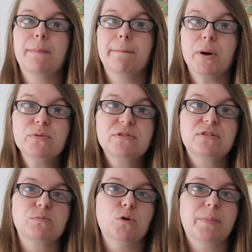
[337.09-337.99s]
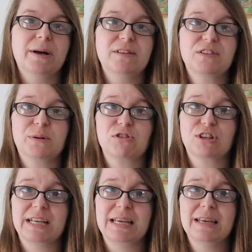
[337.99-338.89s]
most small birds to
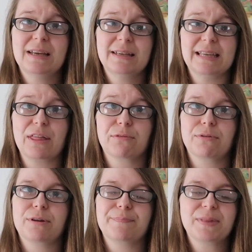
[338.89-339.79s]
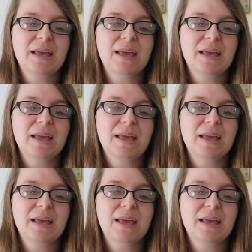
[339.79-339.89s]
actually get through them.